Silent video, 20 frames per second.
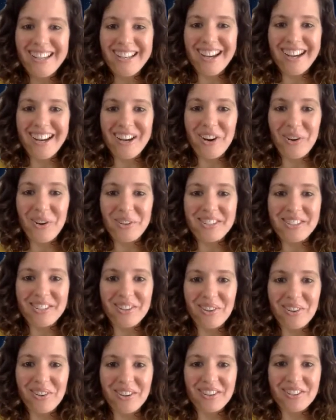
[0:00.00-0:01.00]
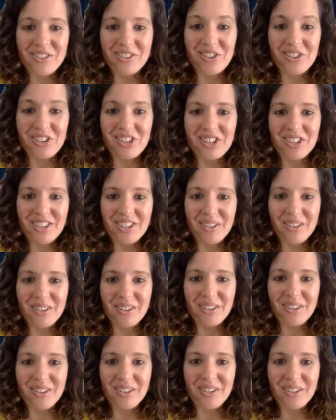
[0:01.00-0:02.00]
I know it's not traditionally
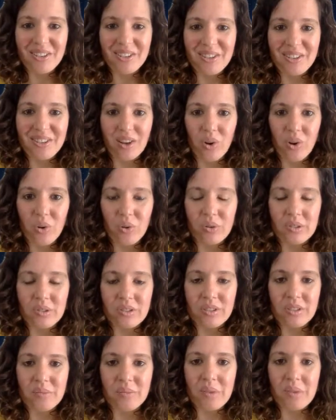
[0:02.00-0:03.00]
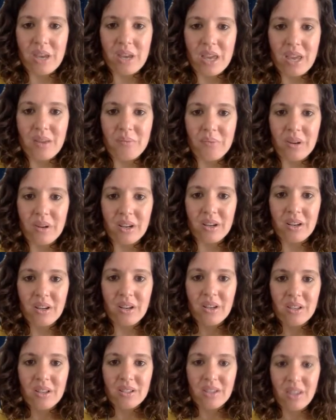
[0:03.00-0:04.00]
what we see a cause to be, but
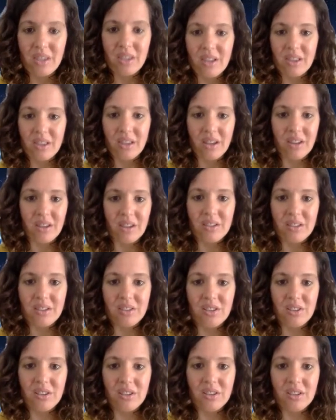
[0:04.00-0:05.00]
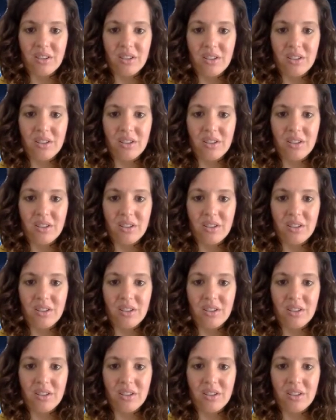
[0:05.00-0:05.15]
something that it's just,